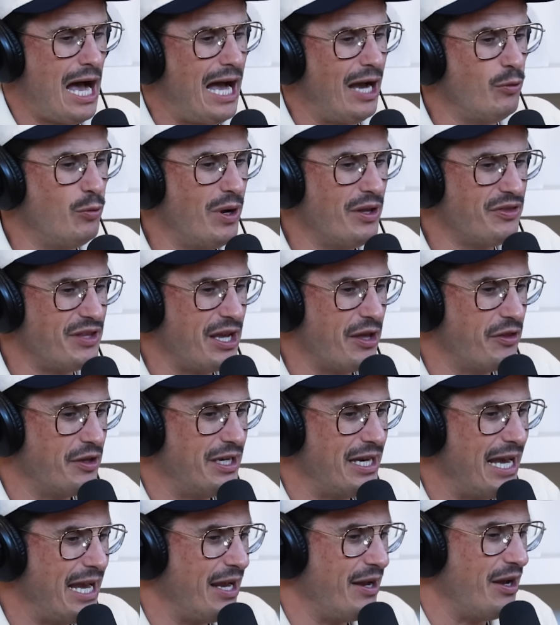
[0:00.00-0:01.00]
I went the other
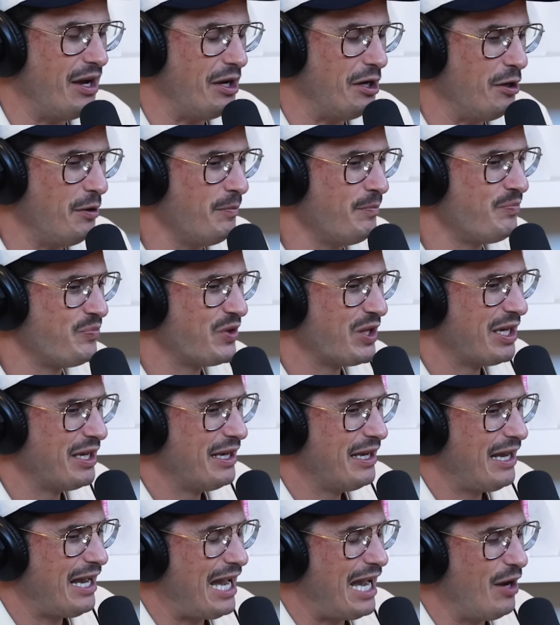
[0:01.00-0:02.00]
day, um,
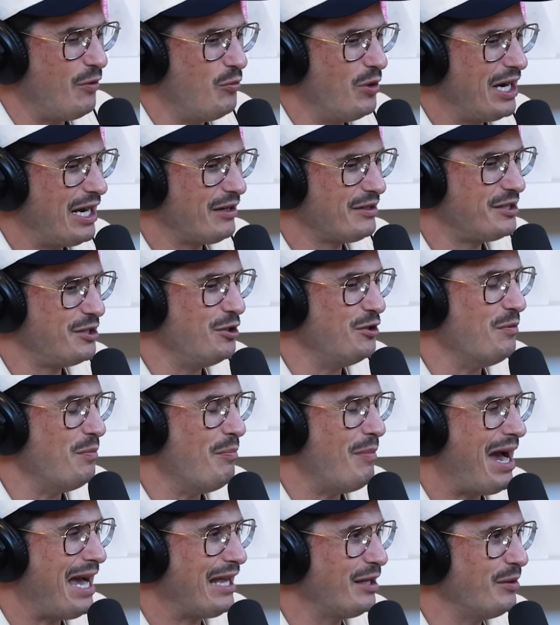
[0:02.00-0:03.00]
I went out to
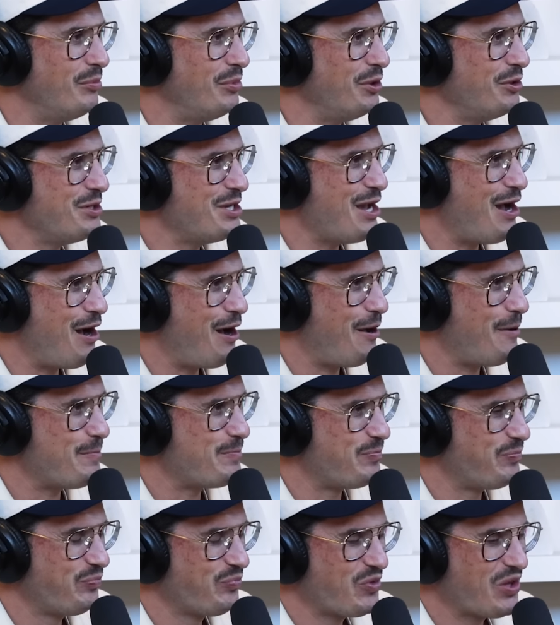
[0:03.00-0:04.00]
Malibuya
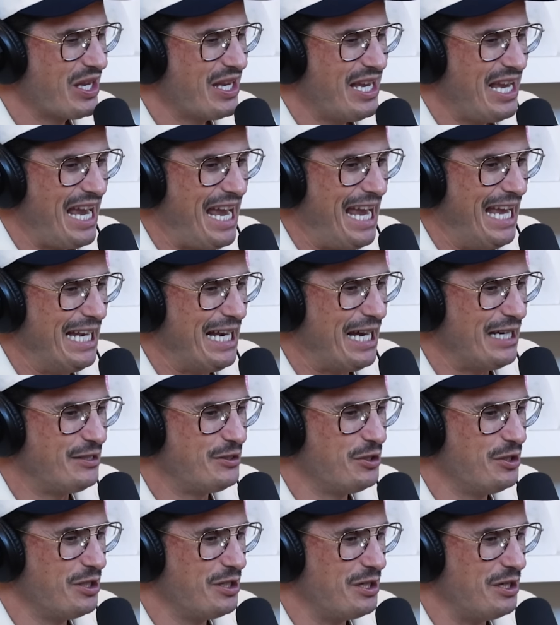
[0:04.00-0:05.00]
and I
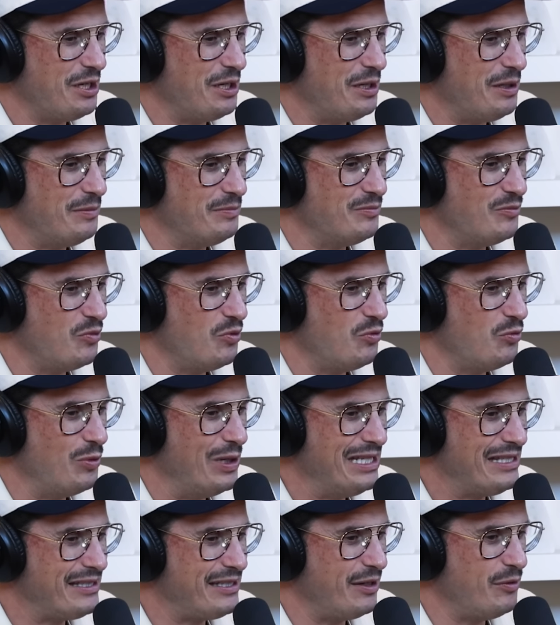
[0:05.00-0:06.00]
took um,
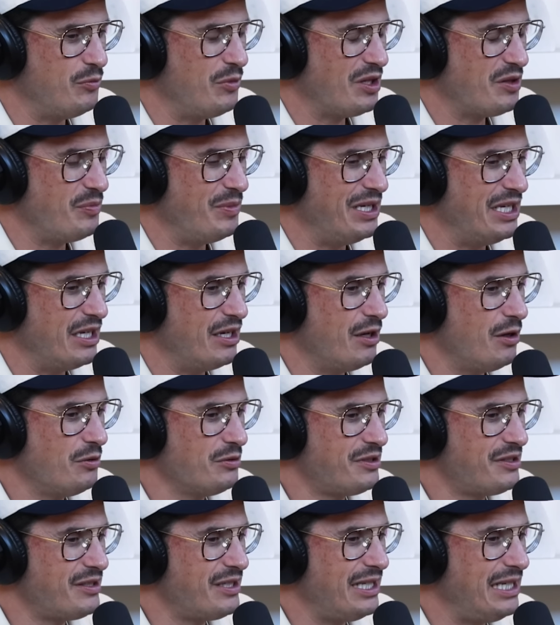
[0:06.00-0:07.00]
Winston with me to go
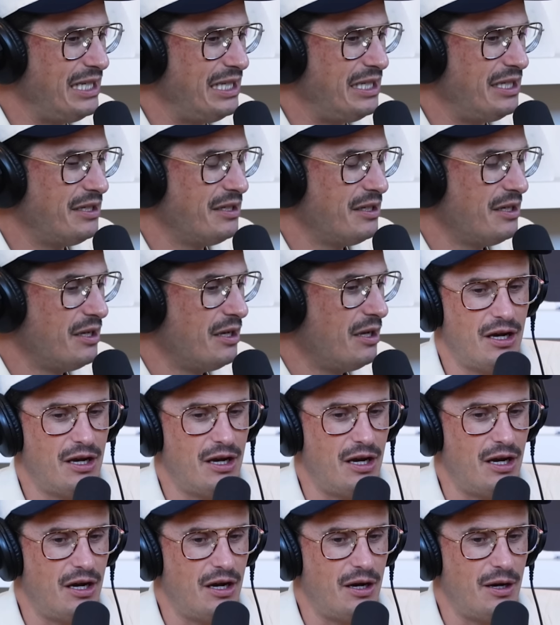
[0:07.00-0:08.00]
see
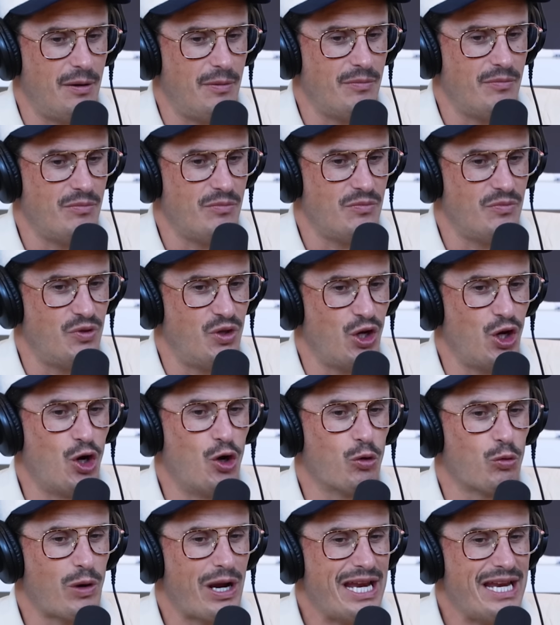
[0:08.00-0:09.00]
um, the
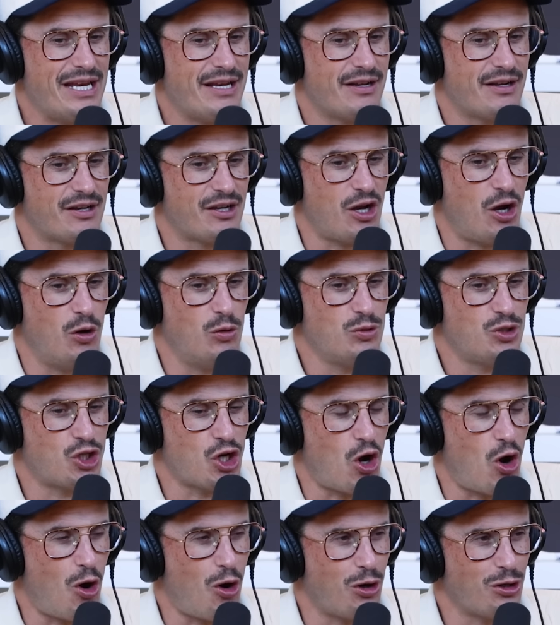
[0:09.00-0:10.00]
great
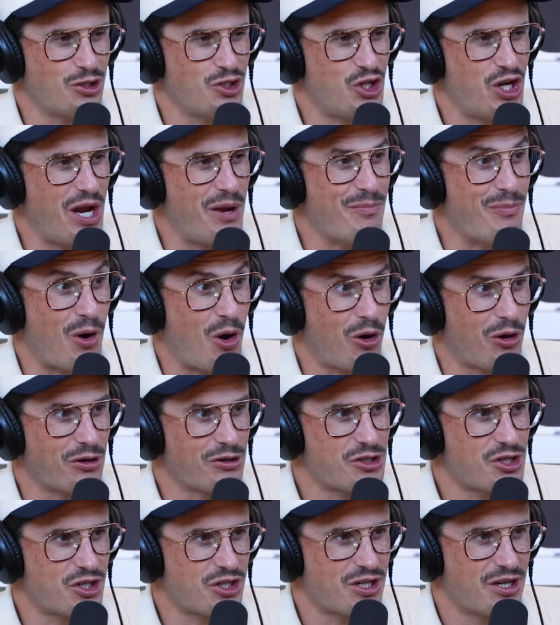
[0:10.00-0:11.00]
coach R.J.
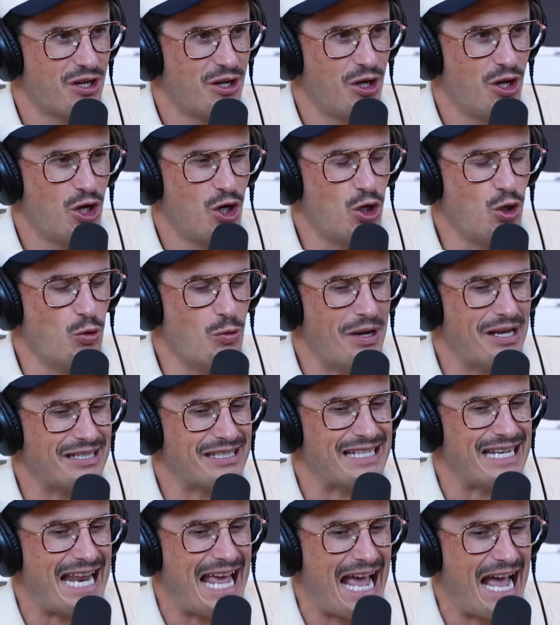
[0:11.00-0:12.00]
Barsh, who
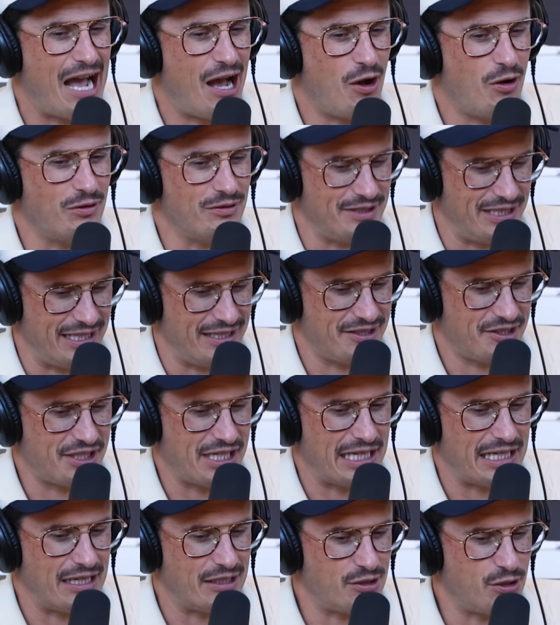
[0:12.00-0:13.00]
is now yeah,
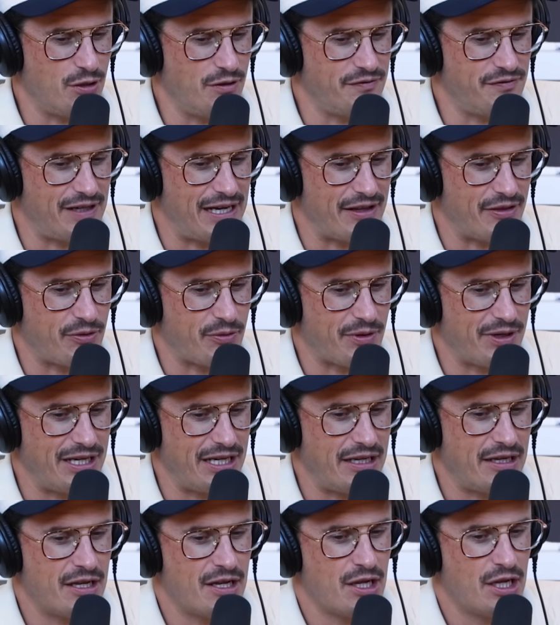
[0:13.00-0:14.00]
shout out two five
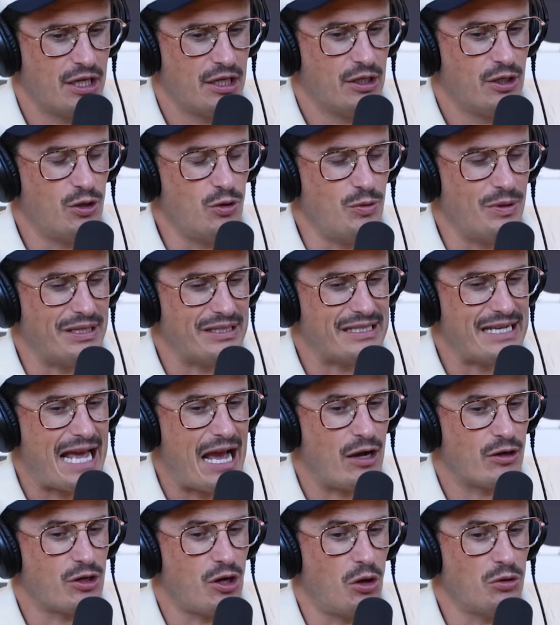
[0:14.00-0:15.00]
three, who is
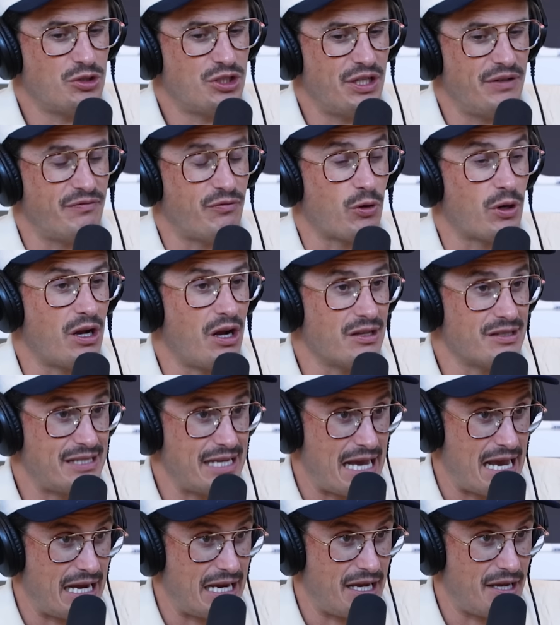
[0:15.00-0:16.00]
now coaching for
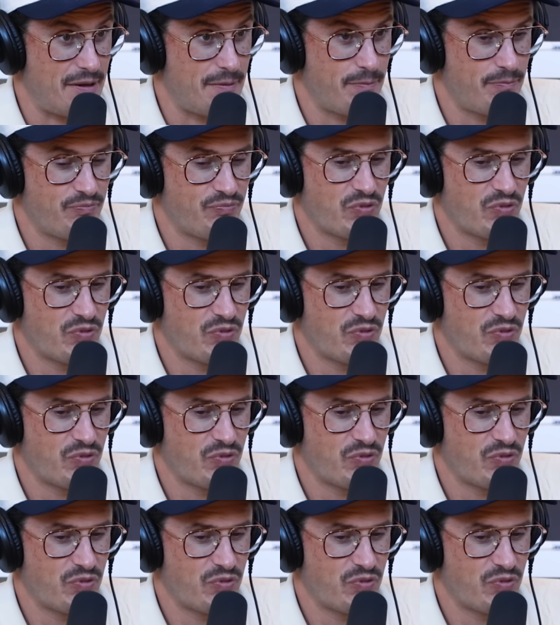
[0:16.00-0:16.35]
Gonzaga.